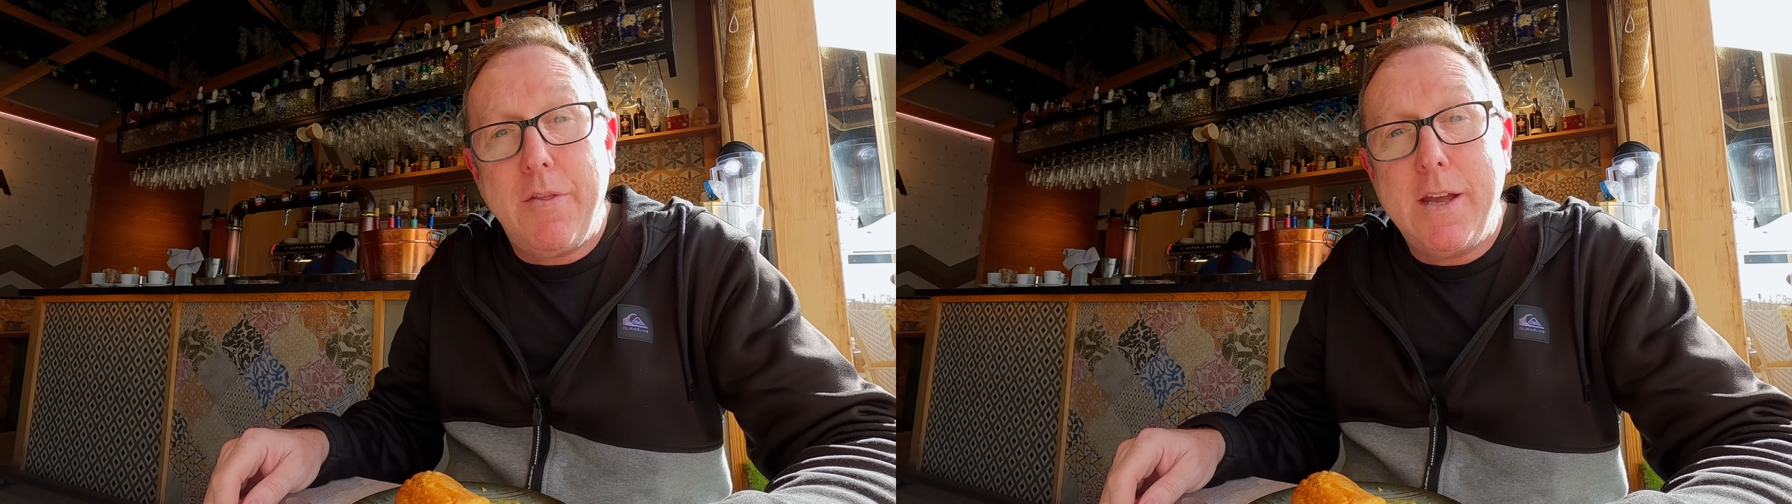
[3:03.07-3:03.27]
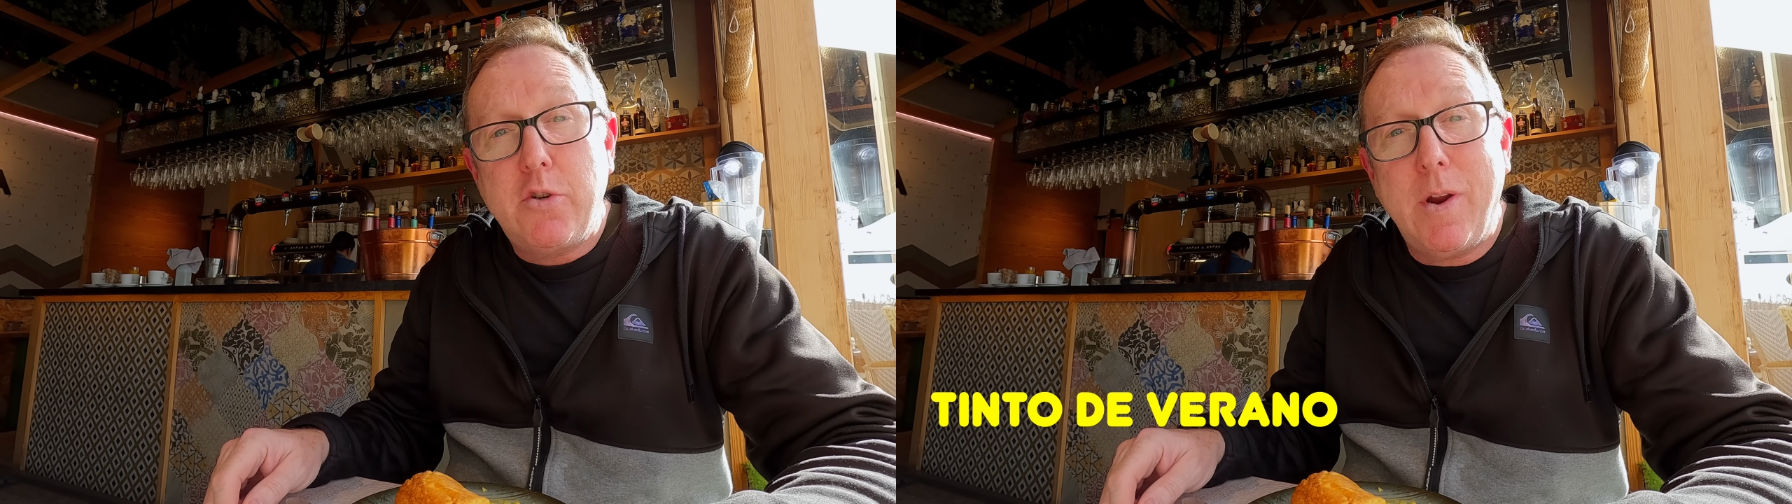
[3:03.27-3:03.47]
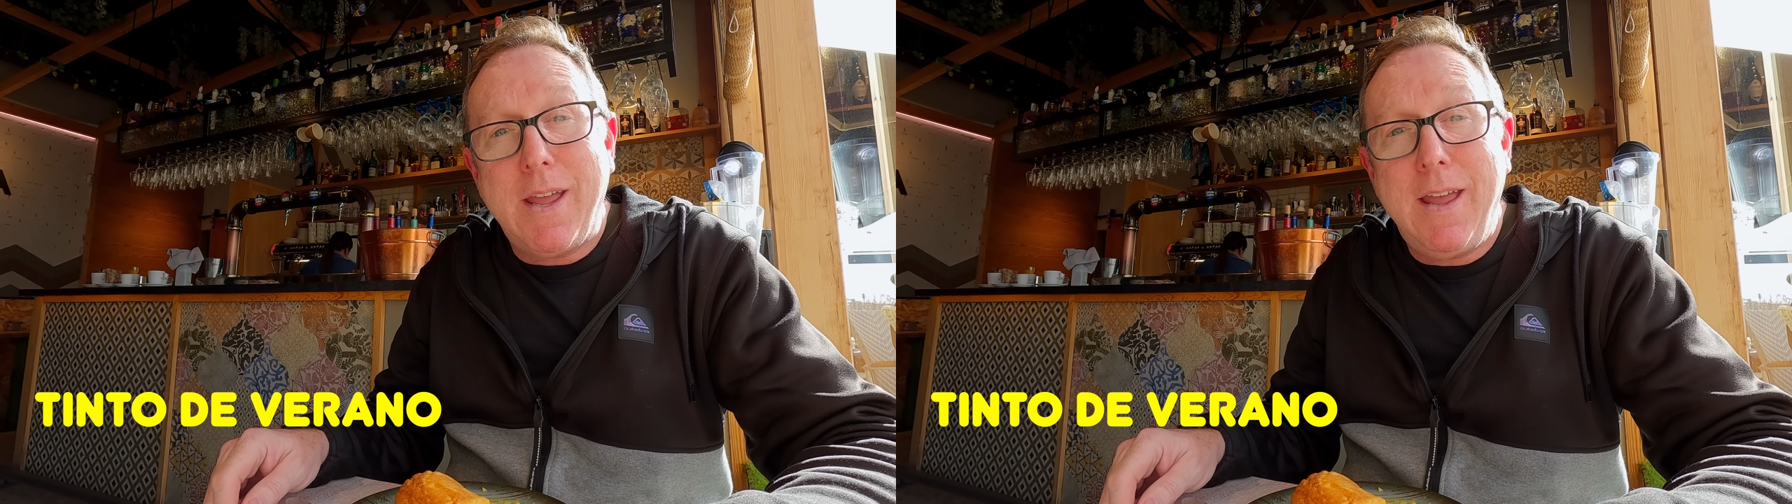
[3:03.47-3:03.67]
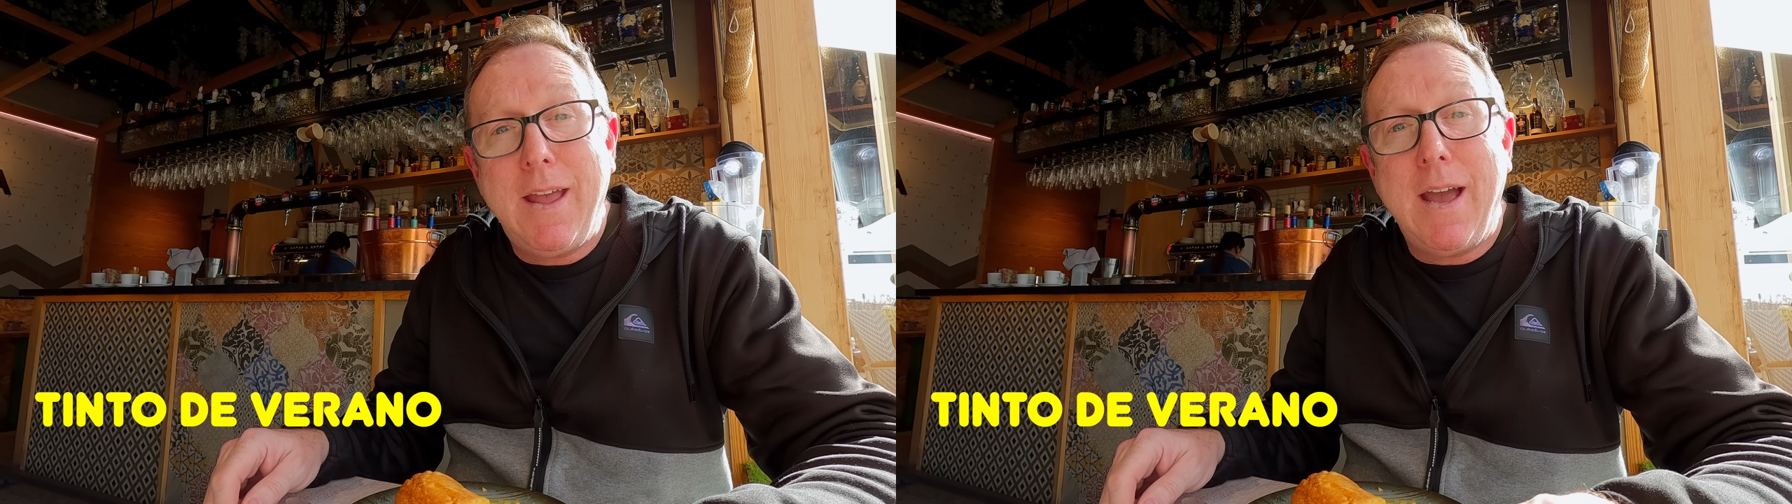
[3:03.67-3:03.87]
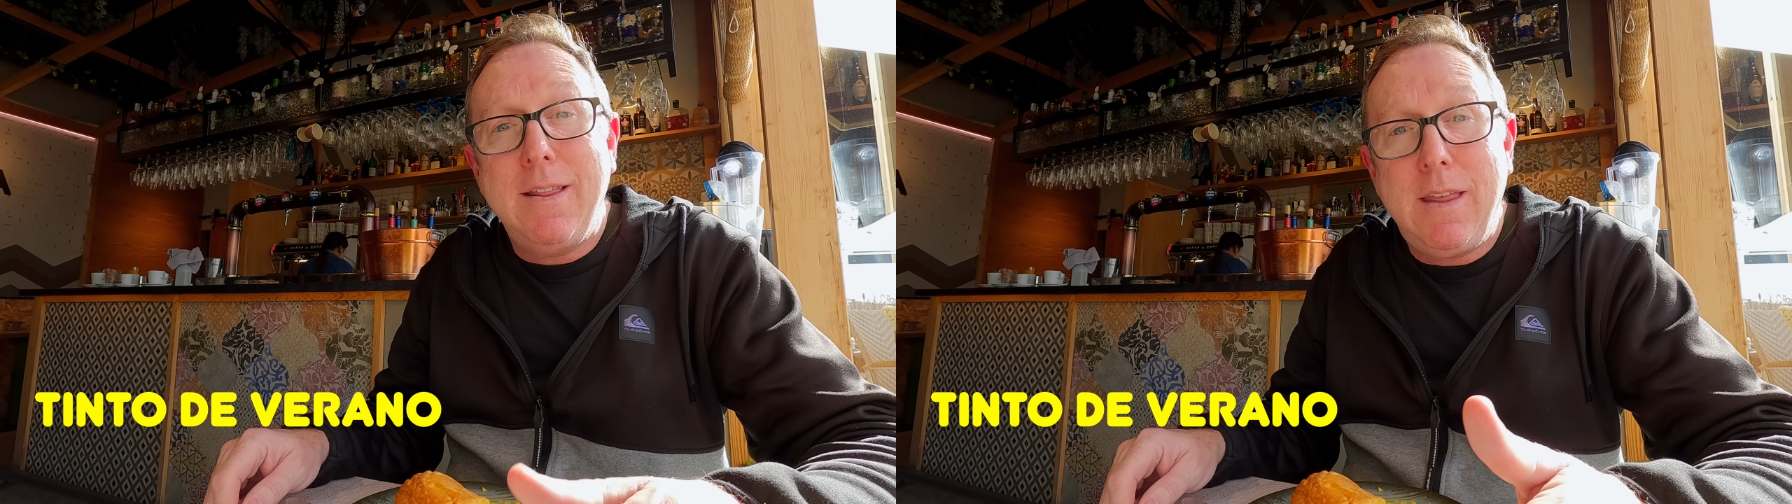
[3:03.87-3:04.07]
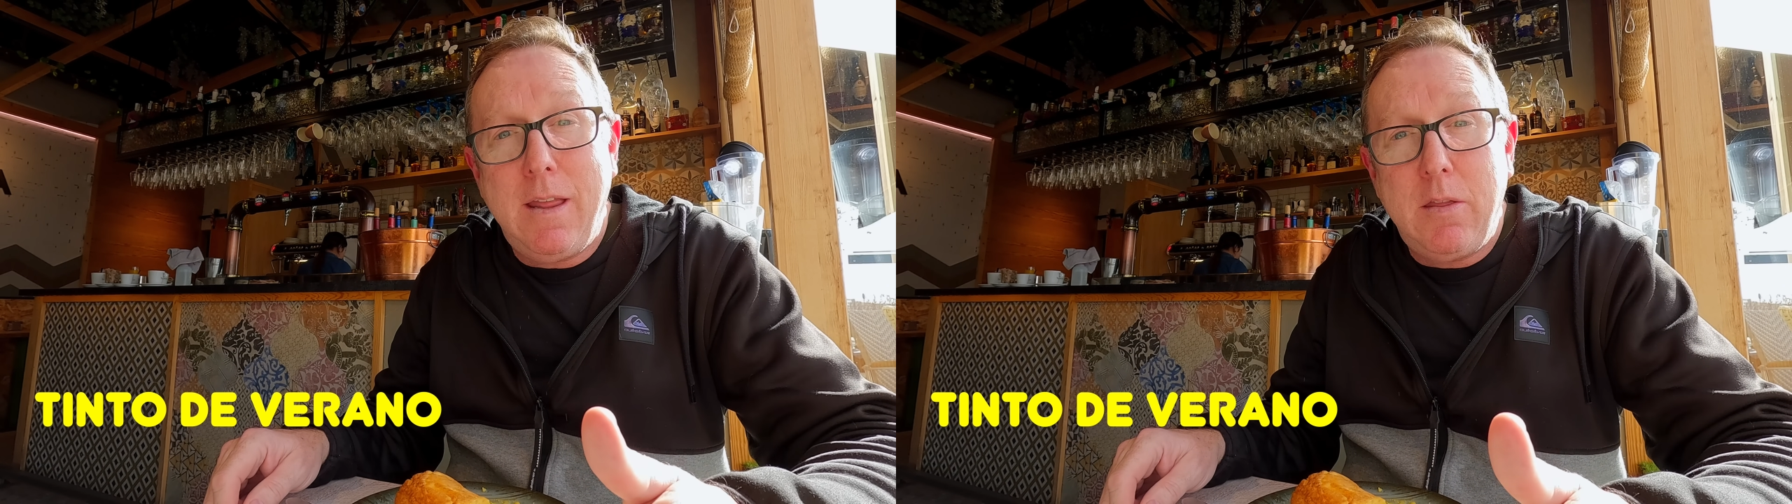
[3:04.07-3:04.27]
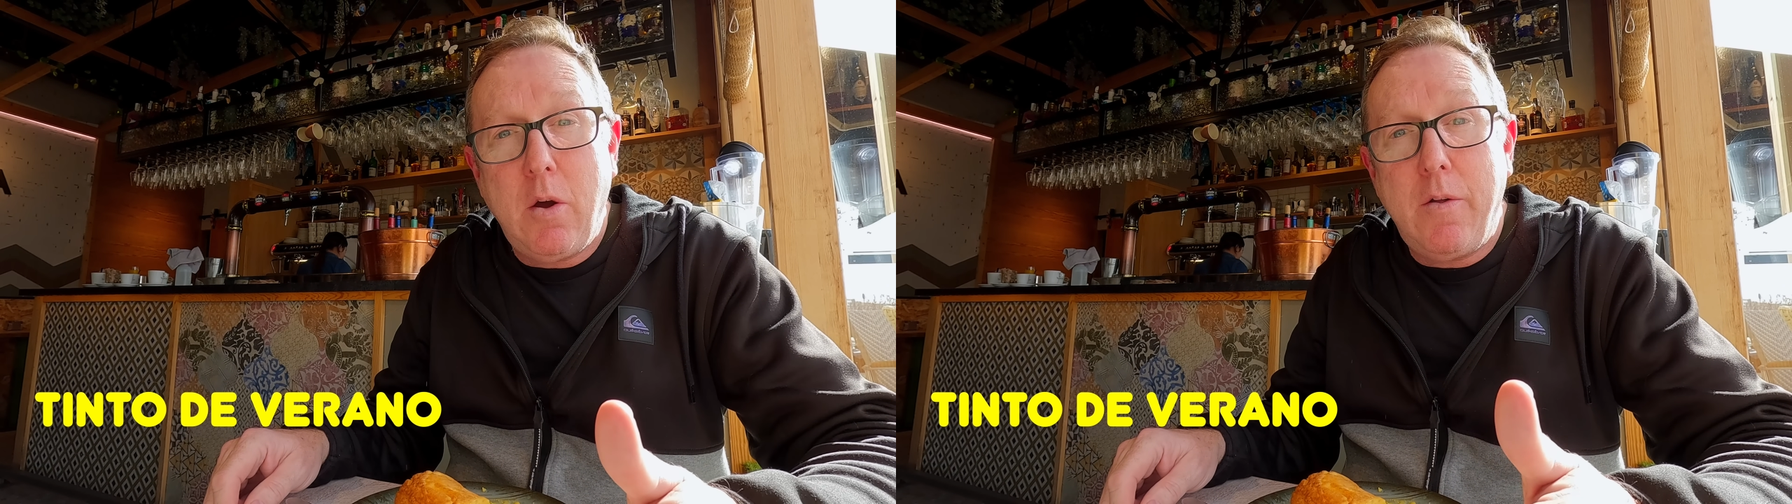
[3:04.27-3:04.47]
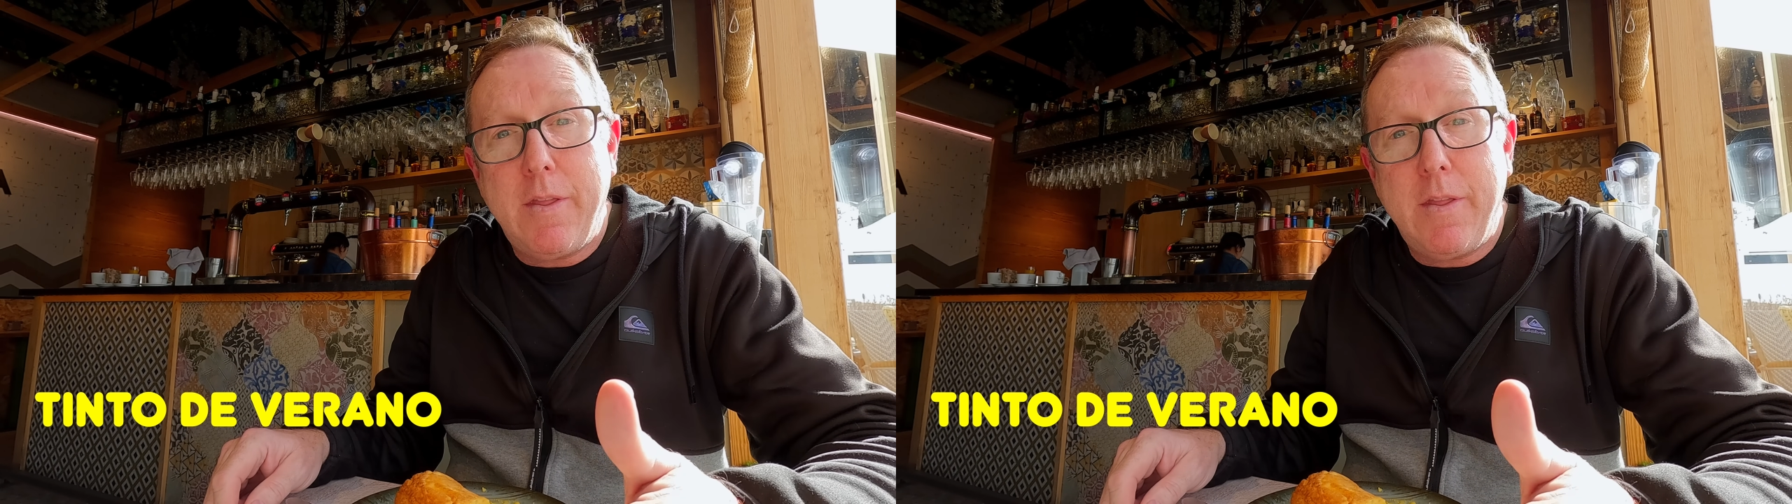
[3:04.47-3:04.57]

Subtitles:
they're drinking a tinto